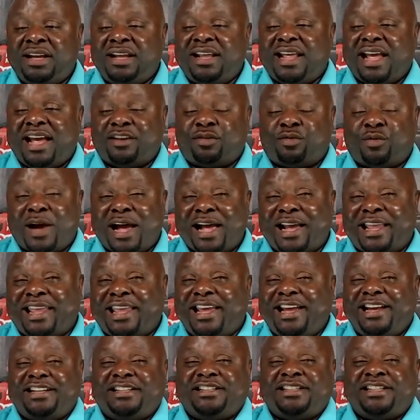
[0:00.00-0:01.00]
That's why I
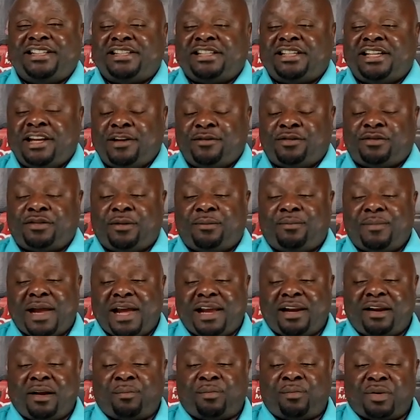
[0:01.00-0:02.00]
can't just give
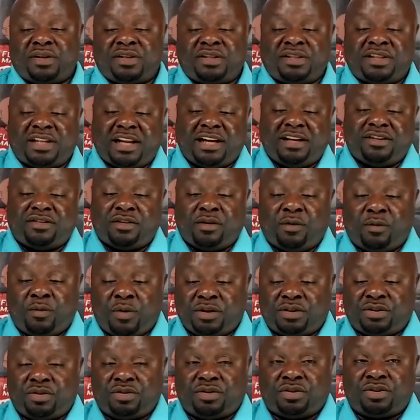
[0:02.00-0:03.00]
somebody a percentage of
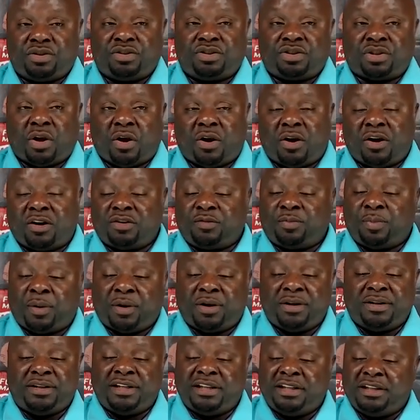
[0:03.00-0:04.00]
what you should charge
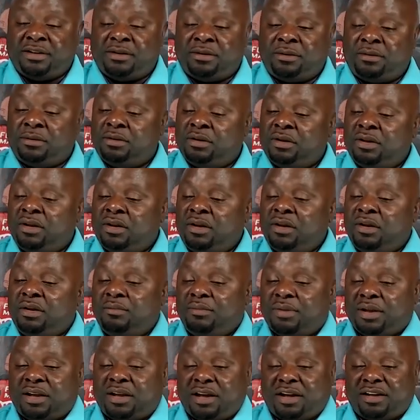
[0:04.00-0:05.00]
per deal,
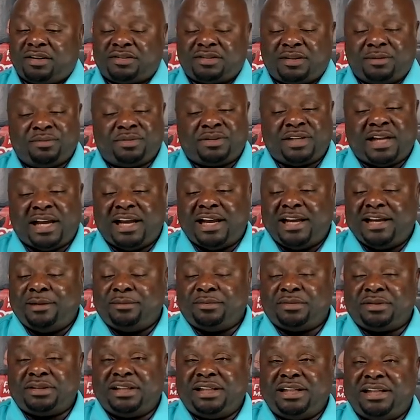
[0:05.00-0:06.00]
because
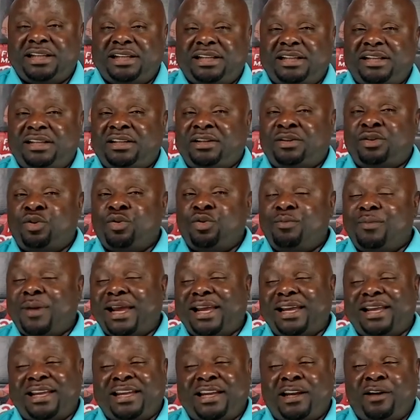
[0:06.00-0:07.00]
sometimes you
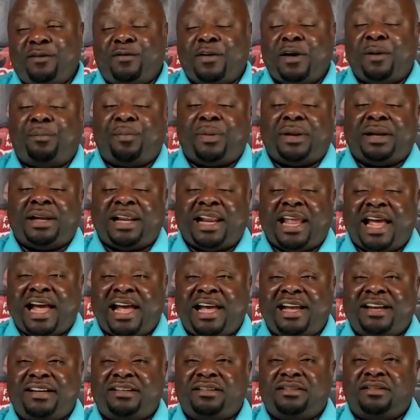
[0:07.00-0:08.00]
may give up a
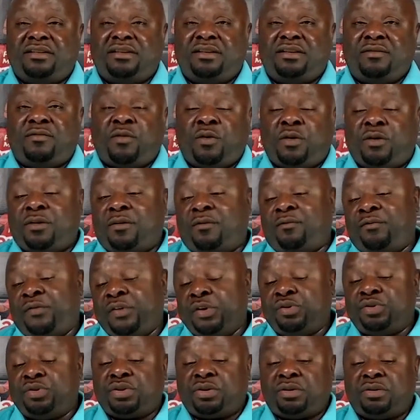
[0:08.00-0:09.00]
lot for the
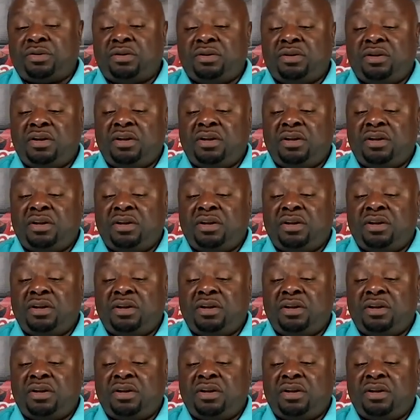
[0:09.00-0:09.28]
future.